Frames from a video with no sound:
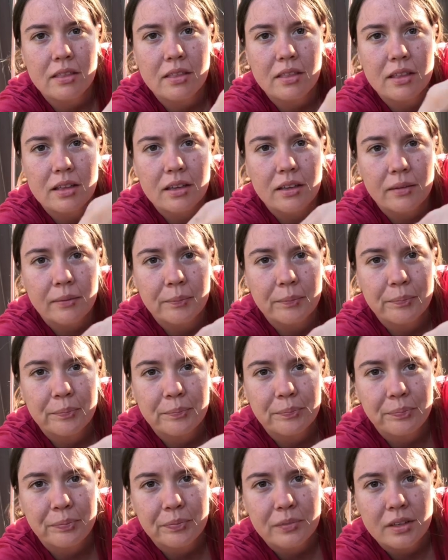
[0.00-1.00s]
there.
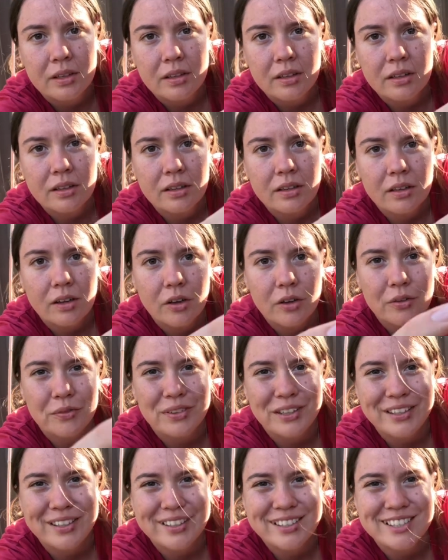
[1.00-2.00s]

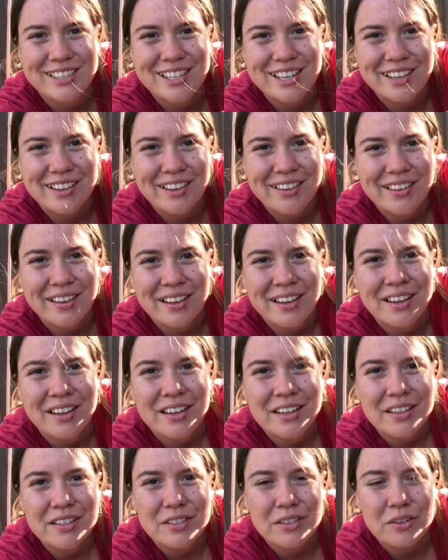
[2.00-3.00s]
Hopefully you can see that there.
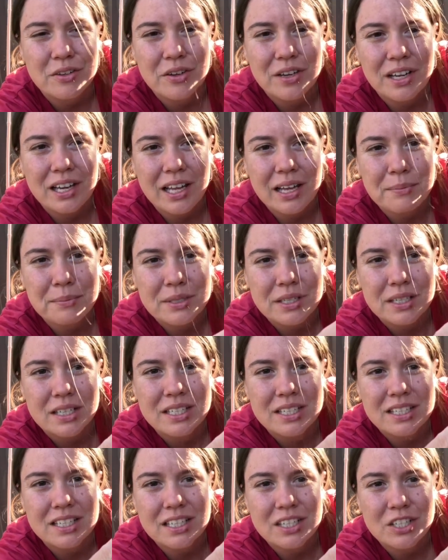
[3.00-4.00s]
So your clamp's going
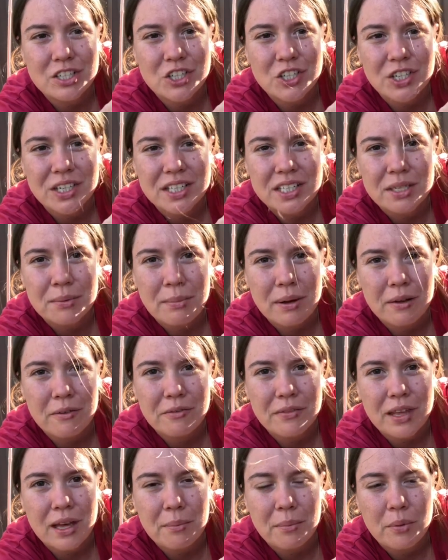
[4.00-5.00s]
to sit just
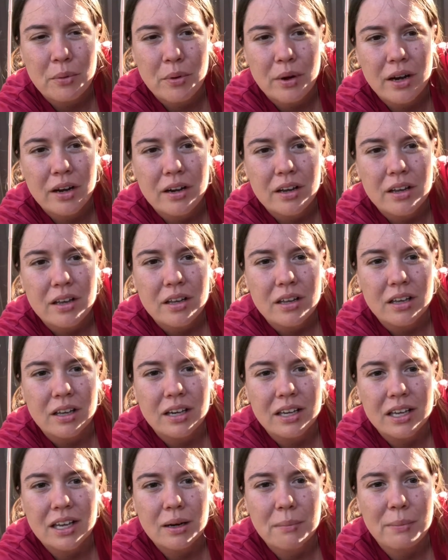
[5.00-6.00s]
above that point, and
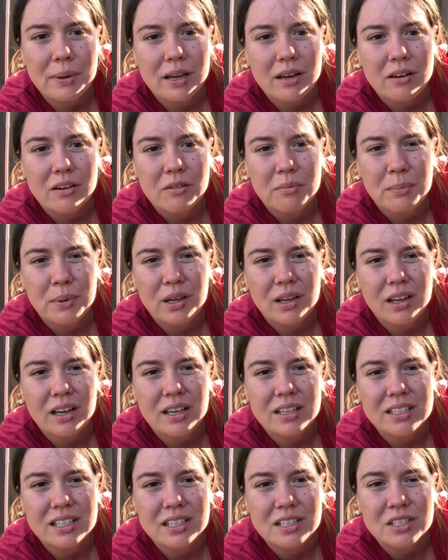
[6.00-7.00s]
you get a pair of
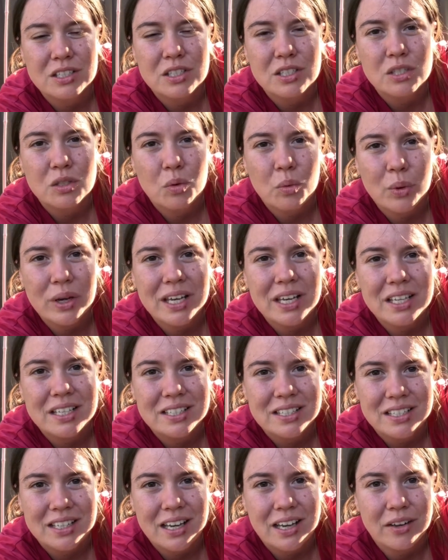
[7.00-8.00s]
pliers and
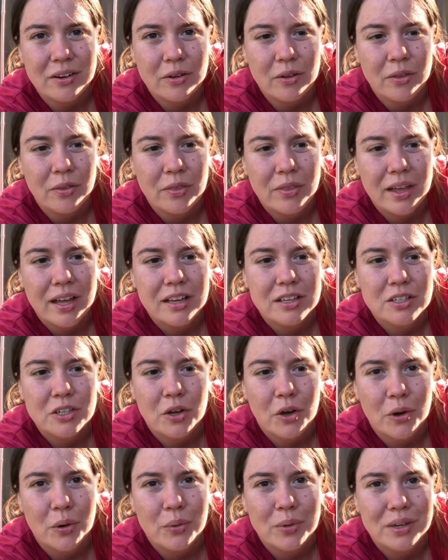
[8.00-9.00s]
squeeze down on that to
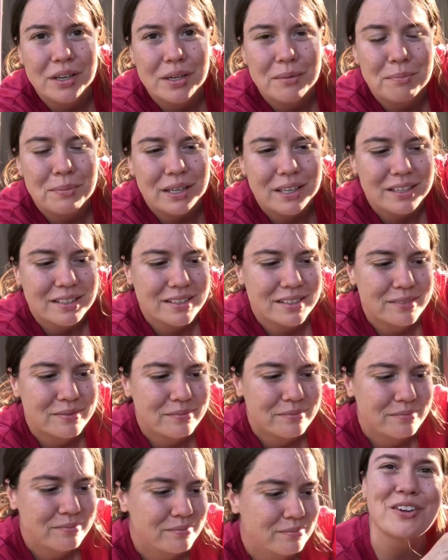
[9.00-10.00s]
hold it in place.
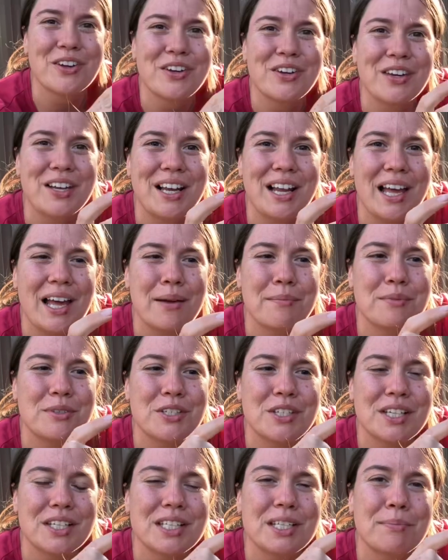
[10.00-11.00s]
You've got your clamp
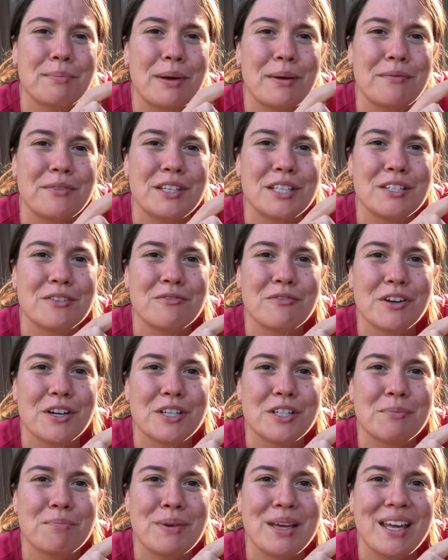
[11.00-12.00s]
just above this
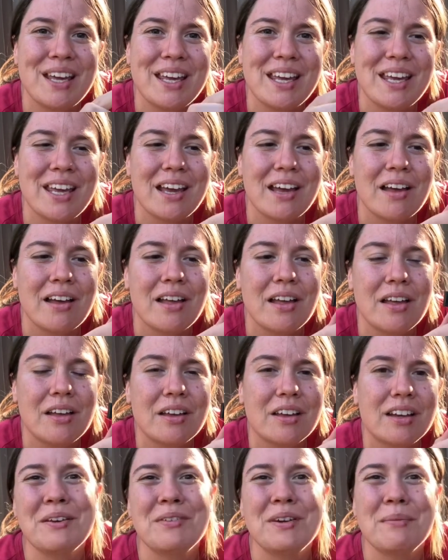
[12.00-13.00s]
ridge bit here.
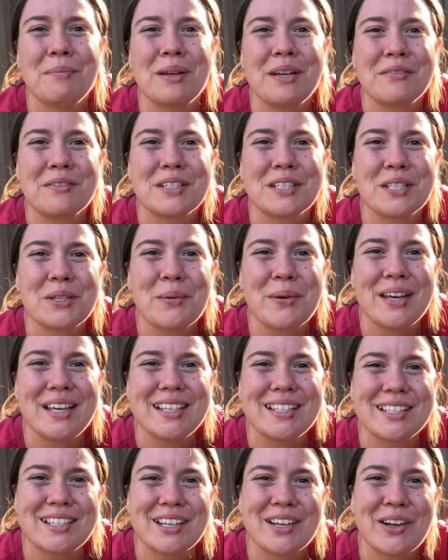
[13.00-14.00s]
Give it a bit of a
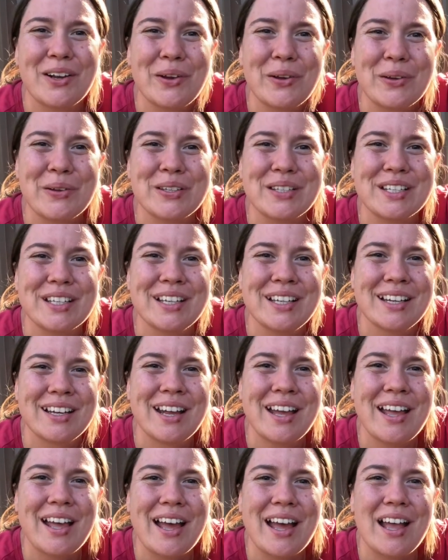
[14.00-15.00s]
squeeze to close it,
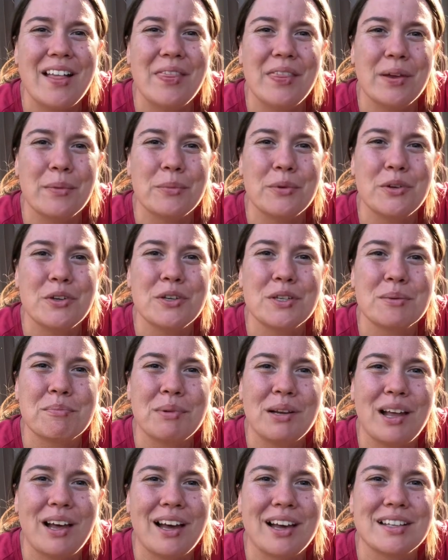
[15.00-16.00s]
and then we'll use
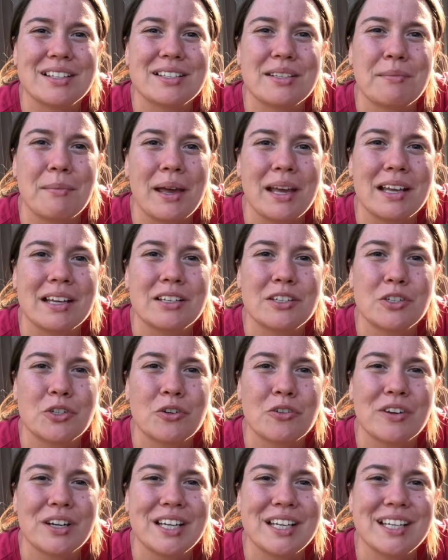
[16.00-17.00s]
pliers to make it
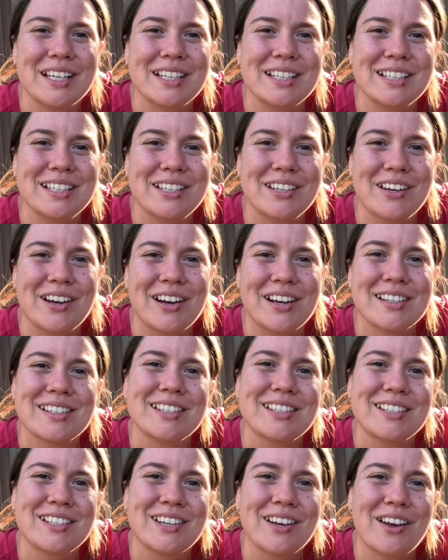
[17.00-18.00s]
sure it is nice
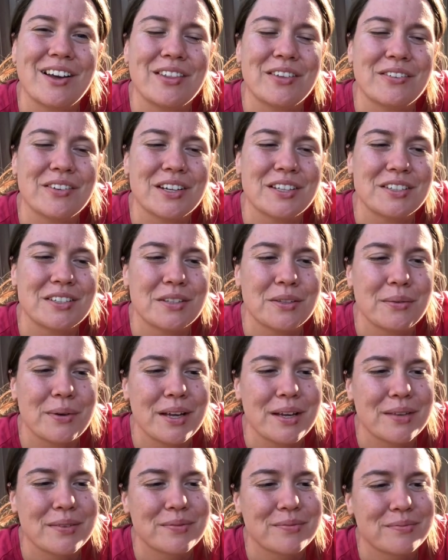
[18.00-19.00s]
and tight the rest of the way.